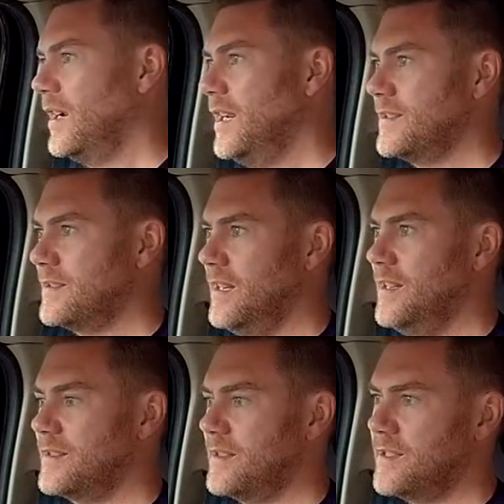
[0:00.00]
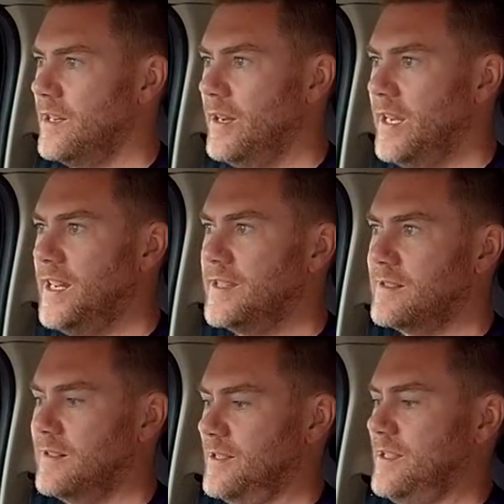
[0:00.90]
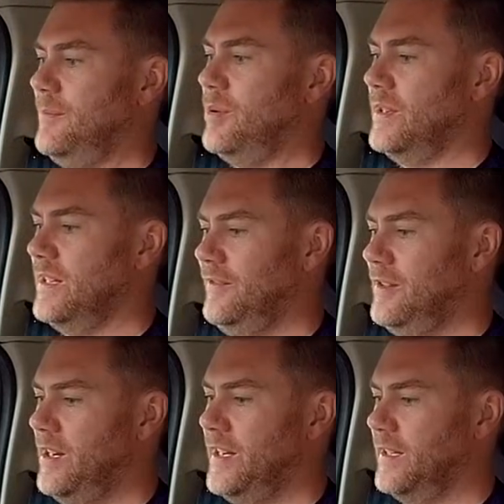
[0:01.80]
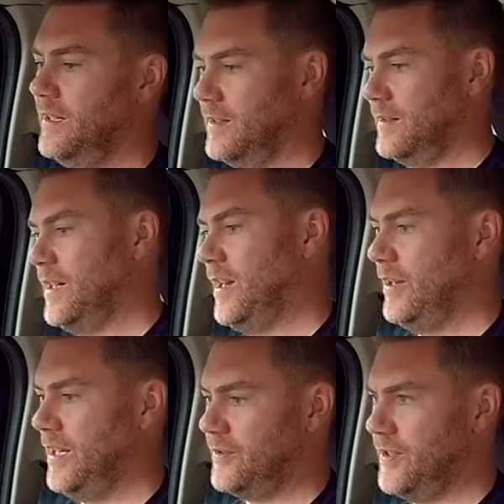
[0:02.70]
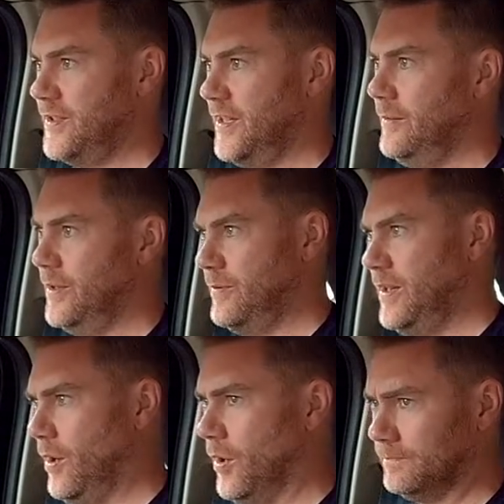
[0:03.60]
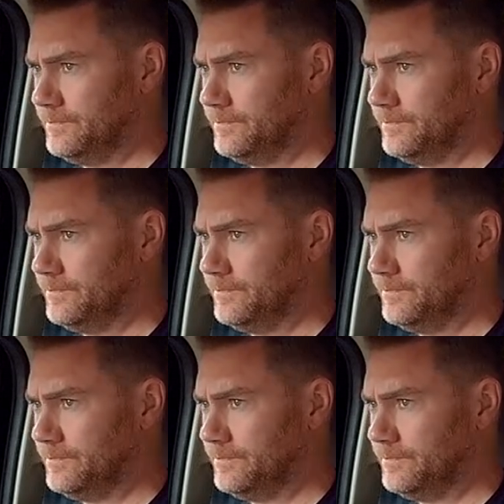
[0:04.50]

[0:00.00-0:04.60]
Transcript: It's so I guess at some point, if you're running low on electricity, which we're not,